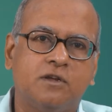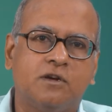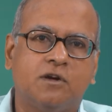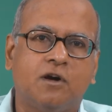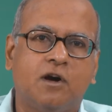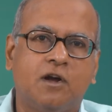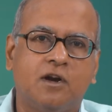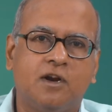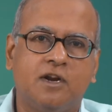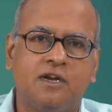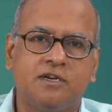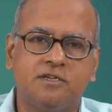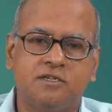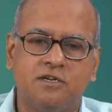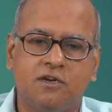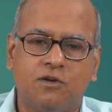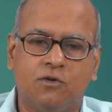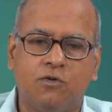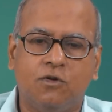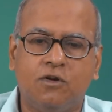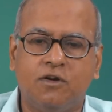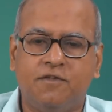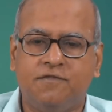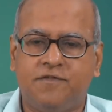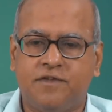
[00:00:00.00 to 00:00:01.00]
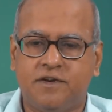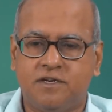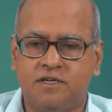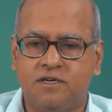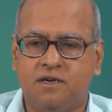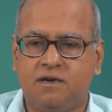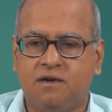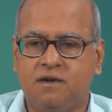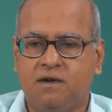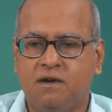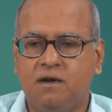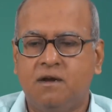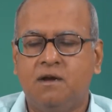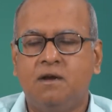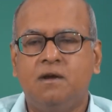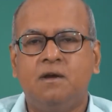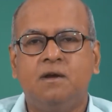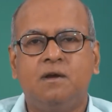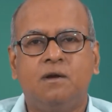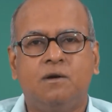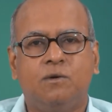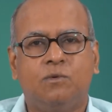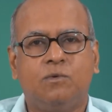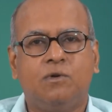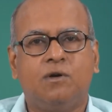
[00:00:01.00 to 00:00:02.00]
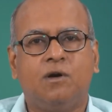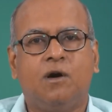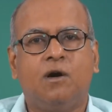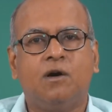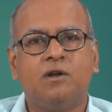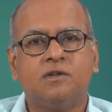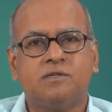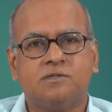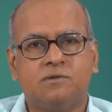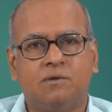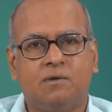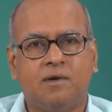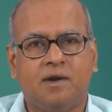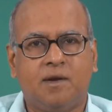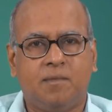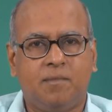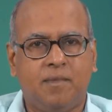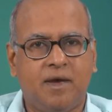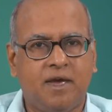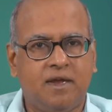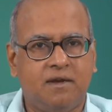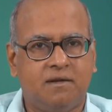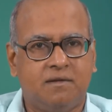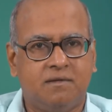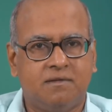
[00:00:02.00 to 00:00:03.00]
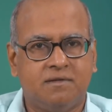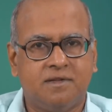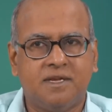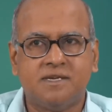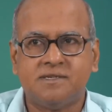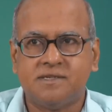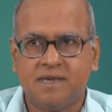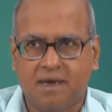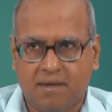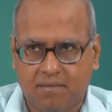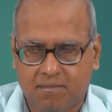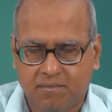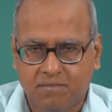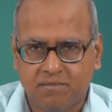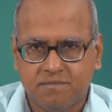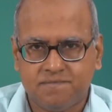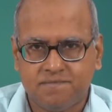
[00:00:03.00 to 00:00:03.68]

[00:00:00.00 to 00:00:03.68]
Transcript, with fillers: the correlation coefficient would also remain the same.